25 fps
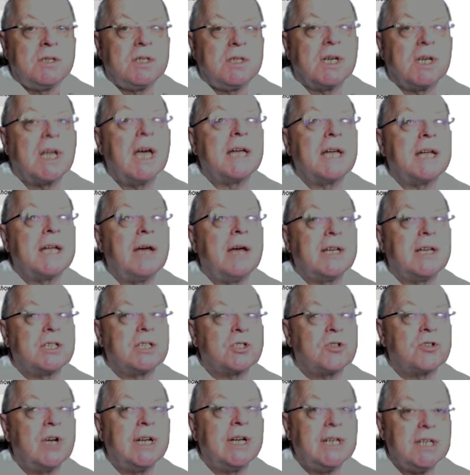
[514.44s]
cut out
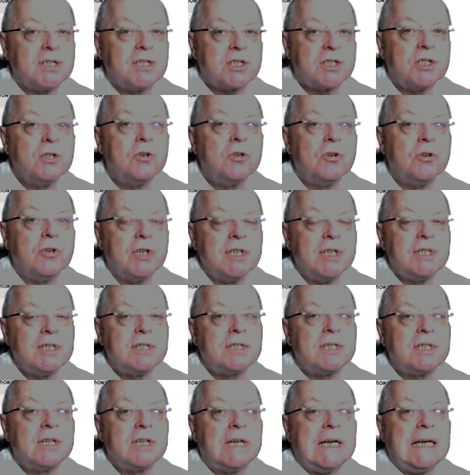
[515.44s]
extraneous
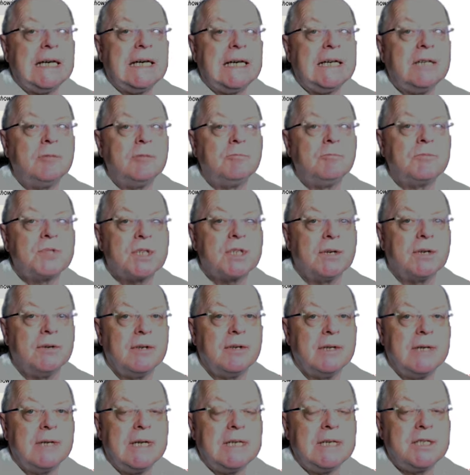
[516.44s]
noise. So
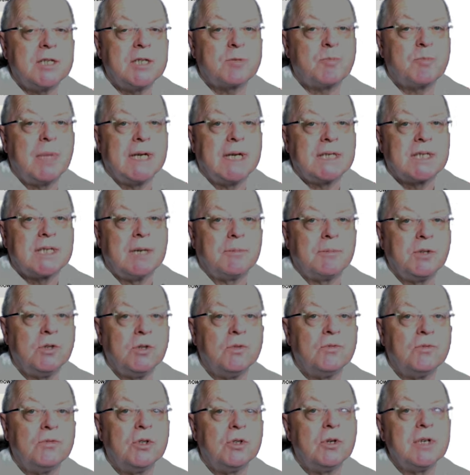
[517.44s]
it just picks up
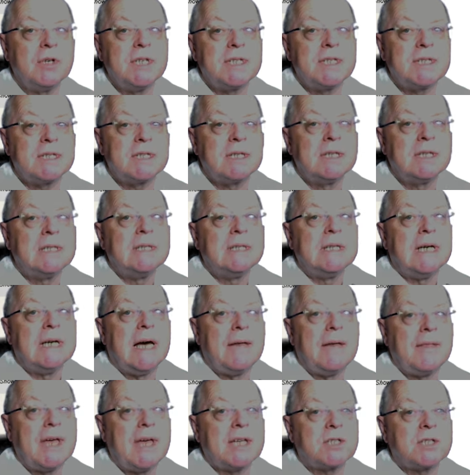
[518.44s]
your voice,
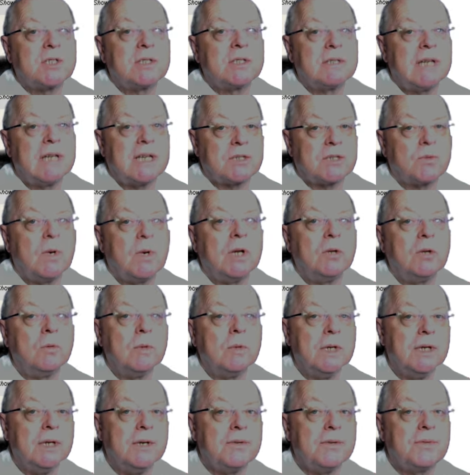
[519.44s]
and that's well
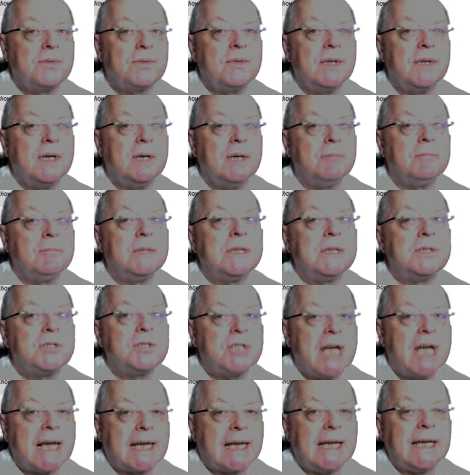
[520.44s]
worth
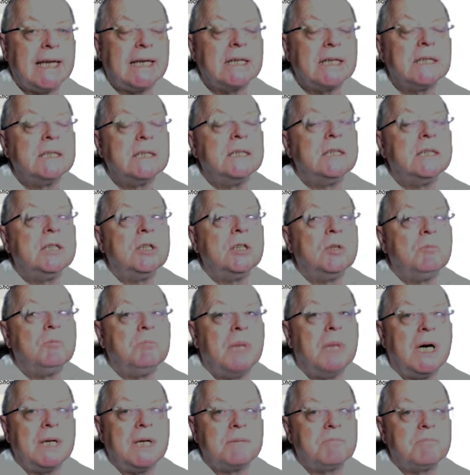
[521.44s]
checking.
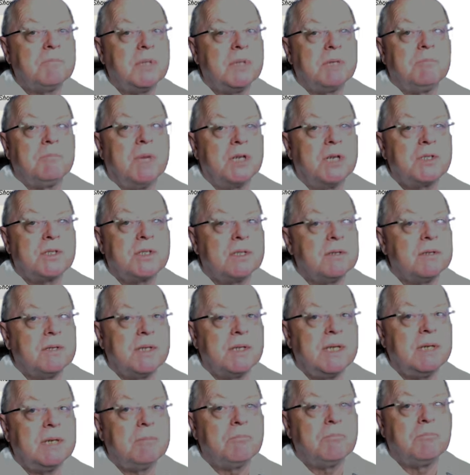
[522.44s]
But most of
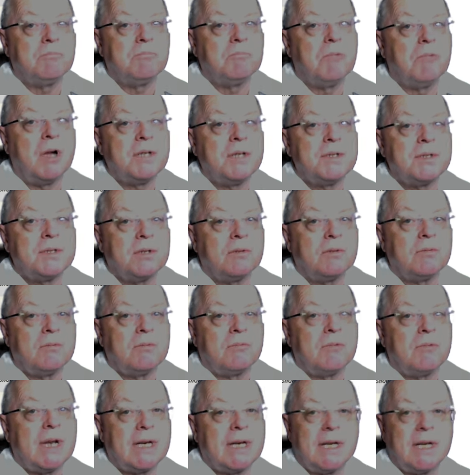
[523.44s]
the ones
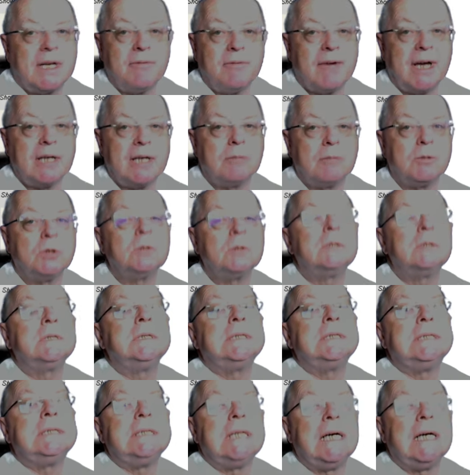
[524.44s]
readily available
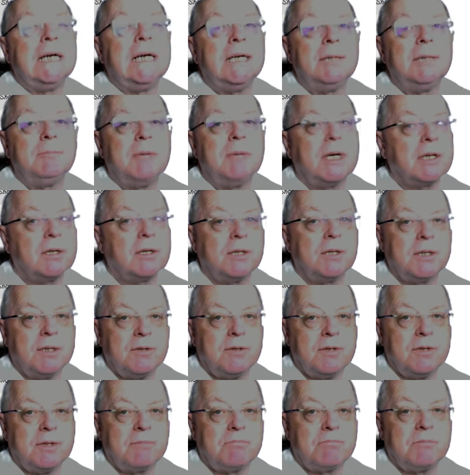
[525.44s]
are going
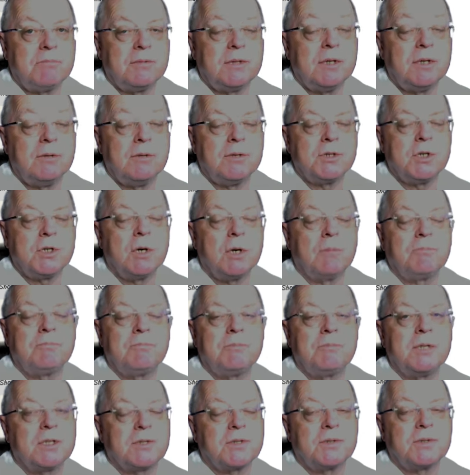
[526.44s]
to do the job
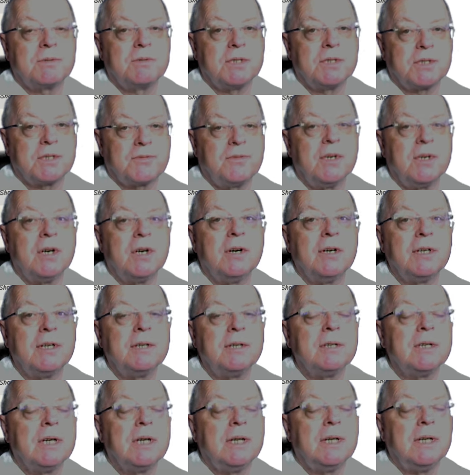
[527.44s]
just
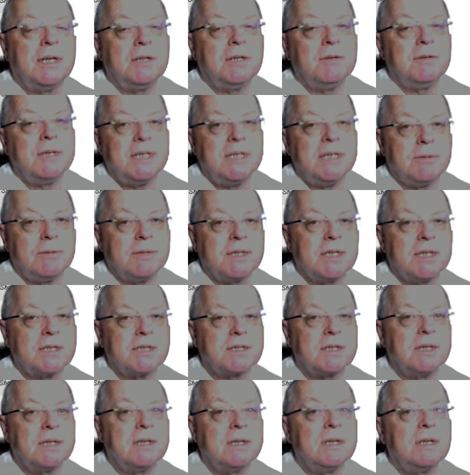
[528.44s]
fine. And then you need to
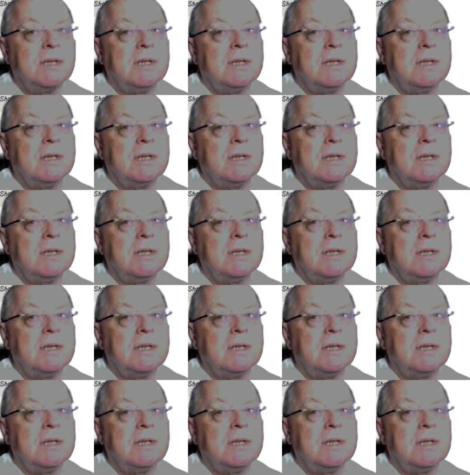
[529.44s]
adjust the